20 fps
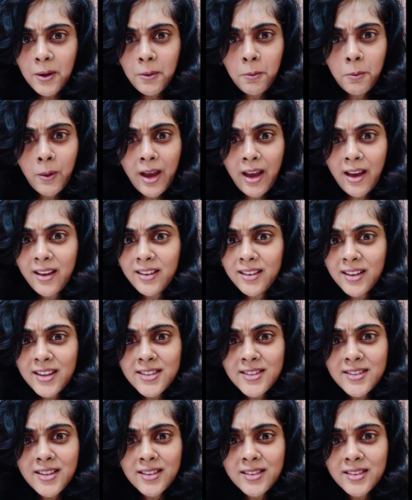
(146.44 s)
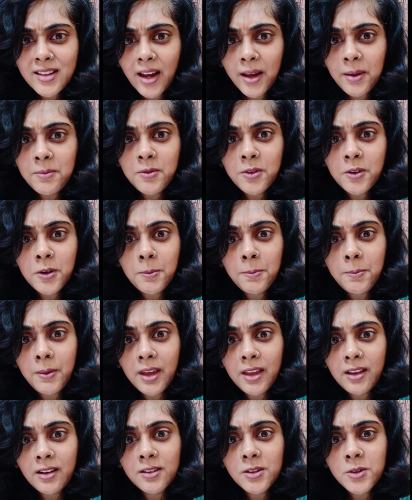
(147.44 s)
where is the time for a
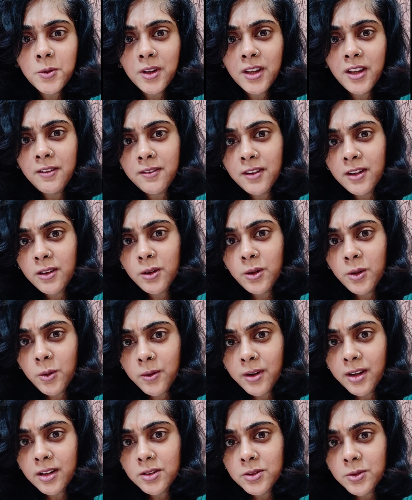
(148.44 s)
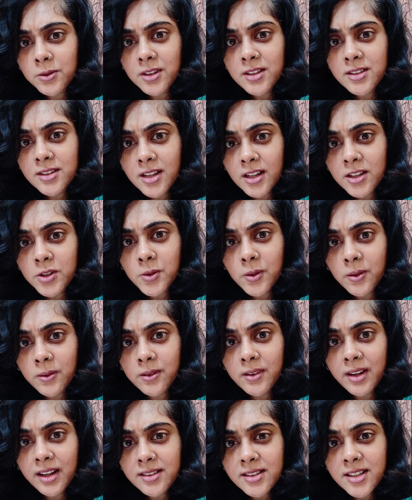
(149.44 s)
parent to even look into the sexual
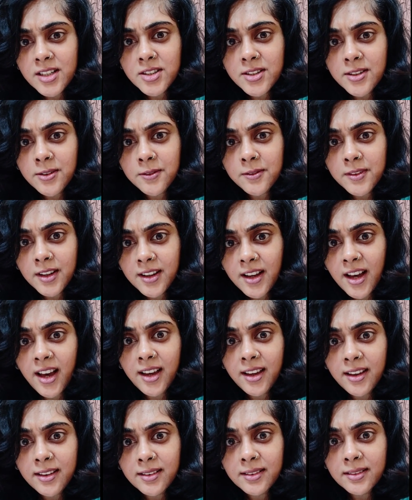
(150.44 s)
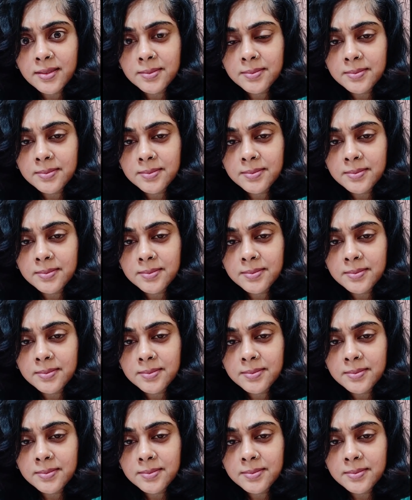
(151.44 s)
orientation of the guy?